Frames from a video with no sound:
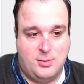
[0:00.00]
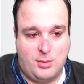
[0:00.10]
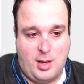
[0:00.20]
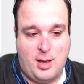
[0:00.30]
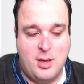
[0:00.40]

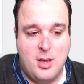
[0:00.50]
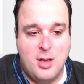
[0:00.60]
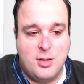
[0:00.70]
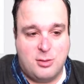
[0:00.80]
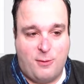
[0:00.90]
Okay,
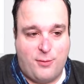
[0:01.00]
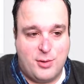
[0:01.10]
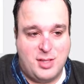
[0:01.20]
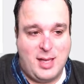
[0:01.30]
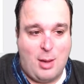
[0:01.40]
so
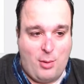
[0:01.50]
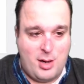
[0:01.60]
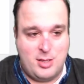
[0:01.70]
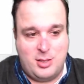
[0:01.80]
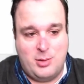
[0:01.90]
first thing I want
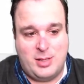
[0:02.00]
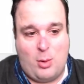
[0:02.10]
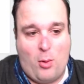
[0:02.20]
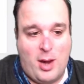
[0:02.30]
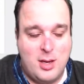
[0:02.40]
to do is I
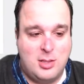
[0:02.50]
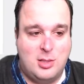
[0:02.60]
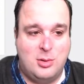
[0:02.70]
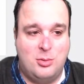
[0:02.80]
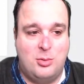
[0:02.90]
wanted
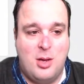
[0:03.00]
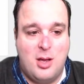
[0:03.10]
to